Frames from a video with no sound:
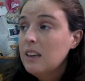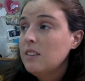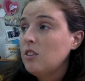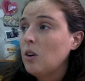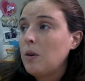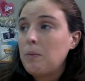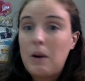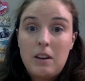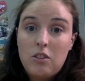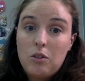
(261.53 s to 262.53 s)
so it
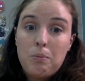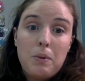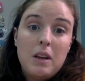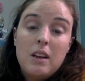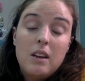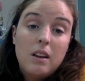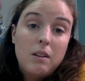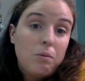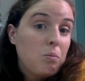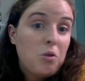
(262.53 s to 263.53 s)
might just
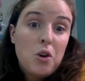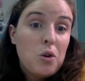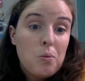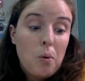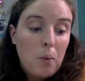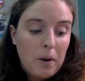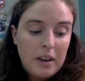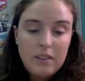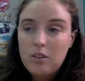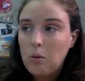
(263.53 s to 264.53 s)
be 2
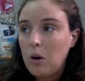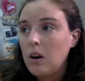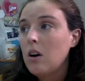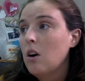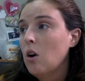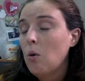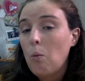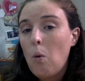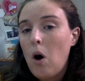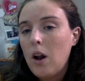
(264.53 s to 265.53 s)
points or
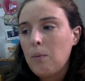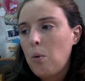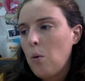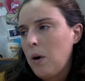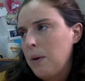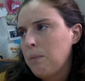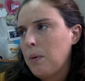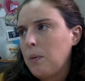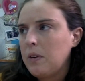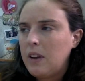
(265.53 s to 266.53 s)
1 point,
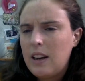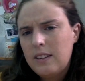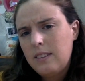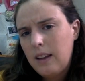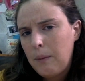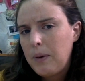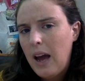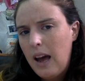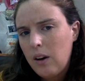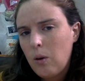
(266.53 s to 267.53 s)
but with kind of
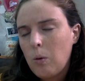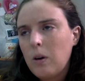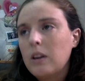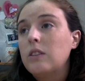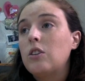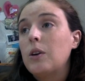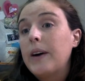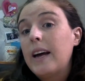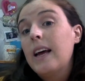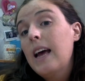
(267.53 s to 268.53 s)
subcategories to it.